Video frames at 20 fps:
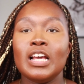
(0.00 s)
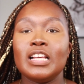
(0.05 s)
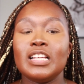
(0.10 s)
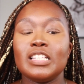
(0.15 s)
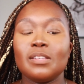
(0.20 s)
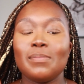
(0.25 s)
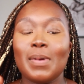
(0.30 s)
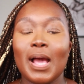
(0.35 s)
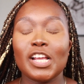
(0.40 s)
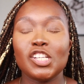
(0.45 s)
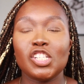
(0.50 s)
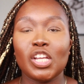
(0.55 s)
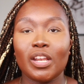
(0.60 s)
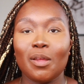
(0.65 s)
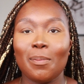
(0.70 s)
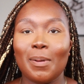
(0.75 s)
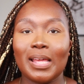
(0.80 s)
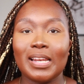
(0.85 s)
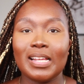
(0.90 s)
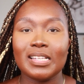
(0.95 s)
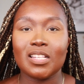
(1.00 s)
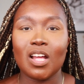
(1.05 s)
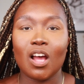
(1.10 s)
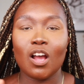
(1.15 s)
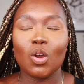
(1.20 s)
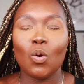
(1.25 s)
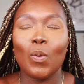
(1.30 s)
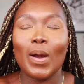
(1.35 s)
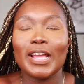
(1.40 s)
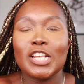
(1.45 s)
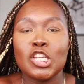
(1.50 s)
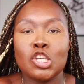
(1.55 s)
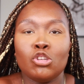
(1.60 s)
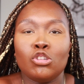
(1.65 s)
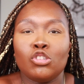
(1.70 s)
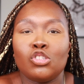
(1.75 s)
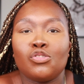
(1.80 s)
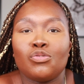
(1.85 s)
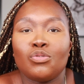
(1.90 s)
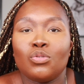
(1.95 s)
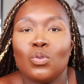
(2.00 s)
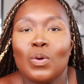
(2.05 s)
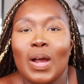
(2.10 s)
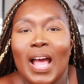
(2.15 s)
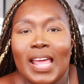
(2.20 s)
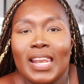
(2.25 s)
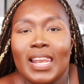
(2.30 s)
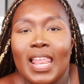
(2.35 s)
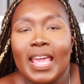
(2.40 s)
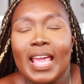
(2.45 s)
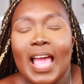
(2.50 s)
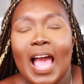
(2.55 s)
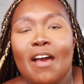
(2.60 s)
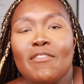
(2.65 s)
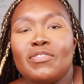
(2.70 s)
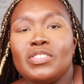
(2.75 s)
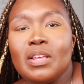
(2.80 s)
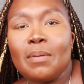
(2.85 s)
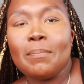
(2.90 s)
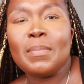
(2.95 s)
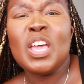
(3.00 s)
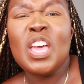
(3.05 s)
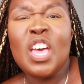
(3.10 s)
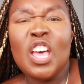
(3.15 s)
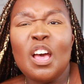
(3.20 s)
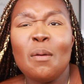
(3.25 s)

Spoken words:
some eyeshadow palettes that are quite neutral and like have some,